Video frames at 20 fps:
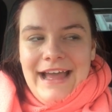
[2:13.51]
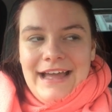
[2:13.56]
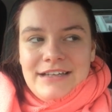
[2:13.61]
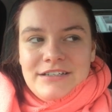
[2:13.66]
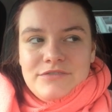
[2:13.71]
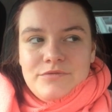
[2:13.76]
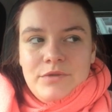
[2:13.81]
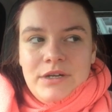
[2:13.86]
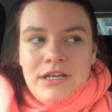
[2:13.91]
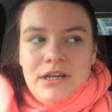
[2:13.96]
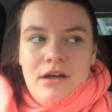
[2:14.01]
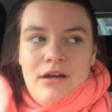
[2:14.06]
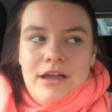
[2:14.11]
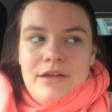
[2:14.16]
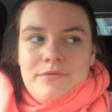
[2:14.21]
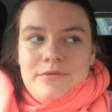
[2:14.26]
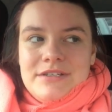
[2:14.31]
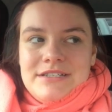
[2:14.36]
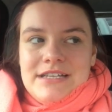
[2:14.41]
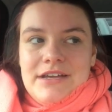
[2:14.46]
and when
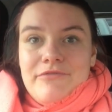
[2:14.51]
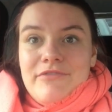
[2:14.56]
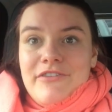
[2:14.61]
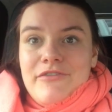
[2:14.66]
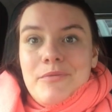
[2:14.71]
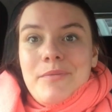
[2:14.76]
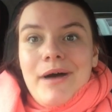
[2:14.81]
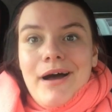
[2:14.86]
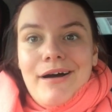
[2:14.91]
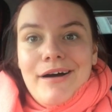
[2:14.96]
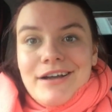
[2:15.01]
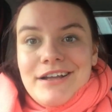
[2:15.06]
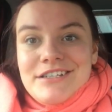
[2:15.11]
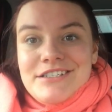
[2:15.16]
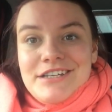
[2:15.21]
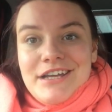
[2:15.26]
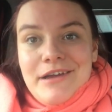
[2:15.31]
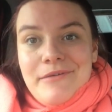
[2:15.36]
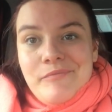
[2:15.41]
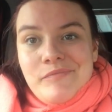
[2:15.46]
I was at River Park
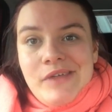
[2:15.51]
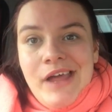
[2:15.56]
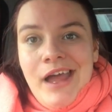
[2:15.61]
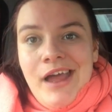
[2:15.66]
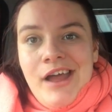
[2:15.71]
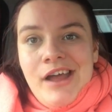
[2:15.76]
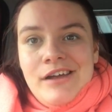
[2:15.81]
Gym,